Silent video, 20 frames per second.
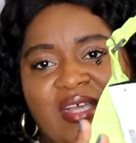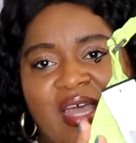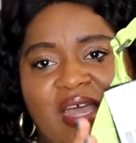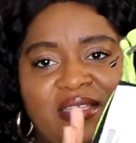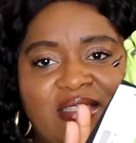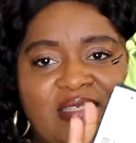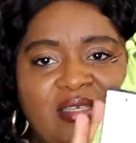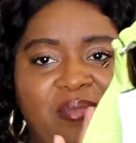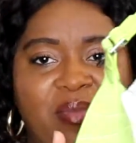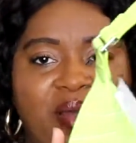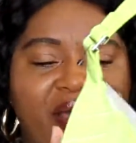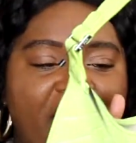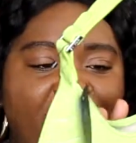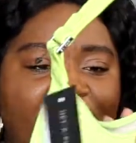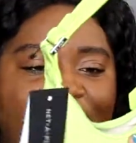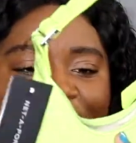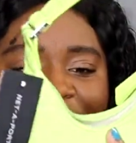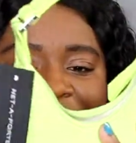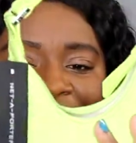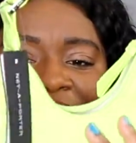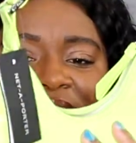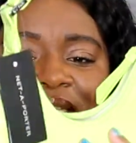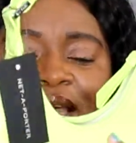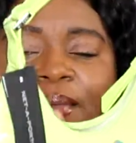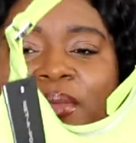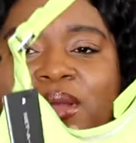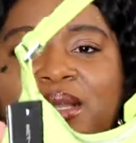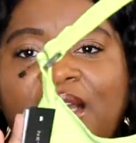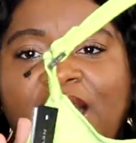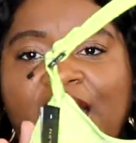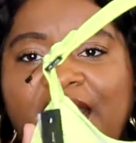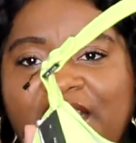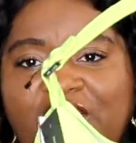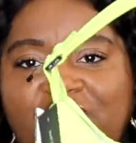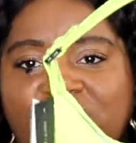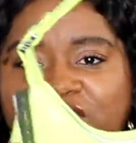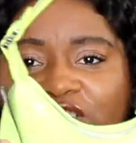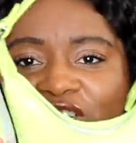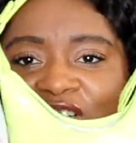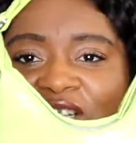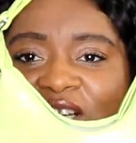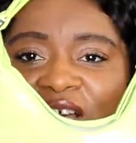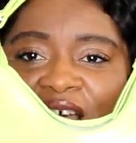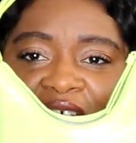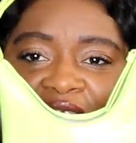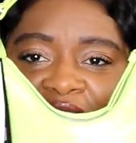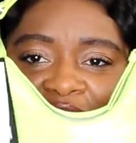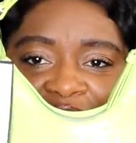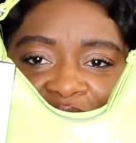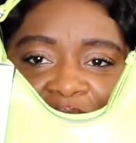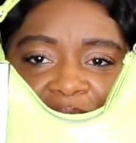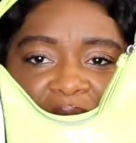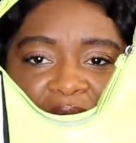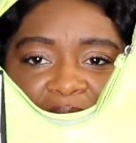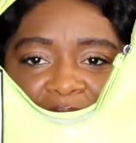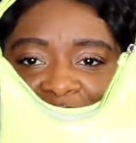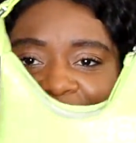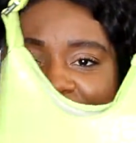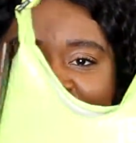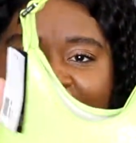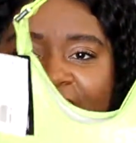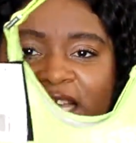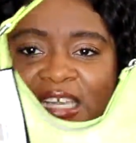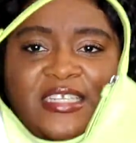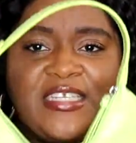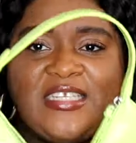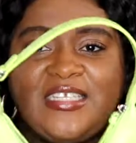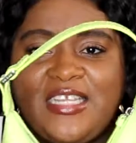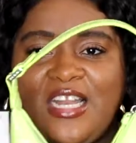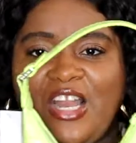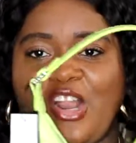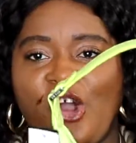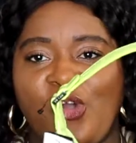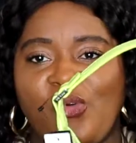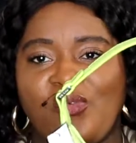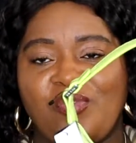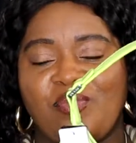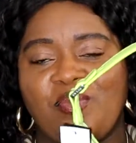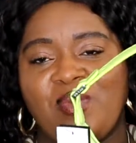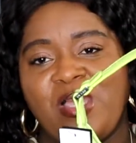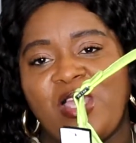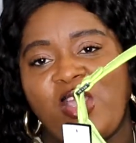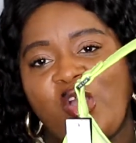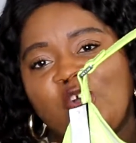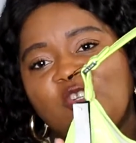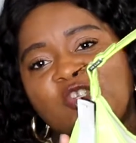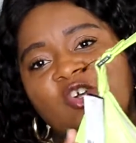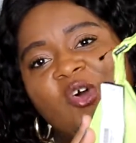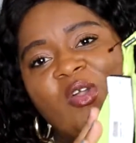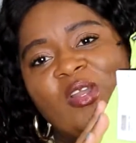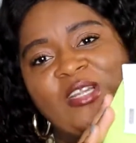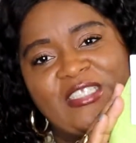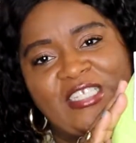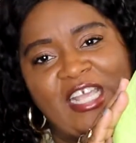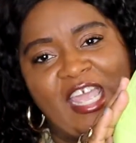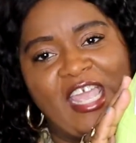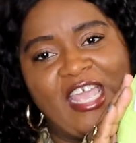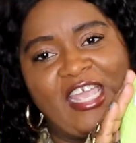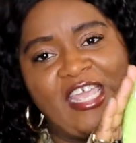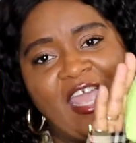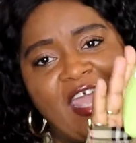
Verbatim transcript: to add to my summer collection. So I'm going to be taking this along with me on holiday.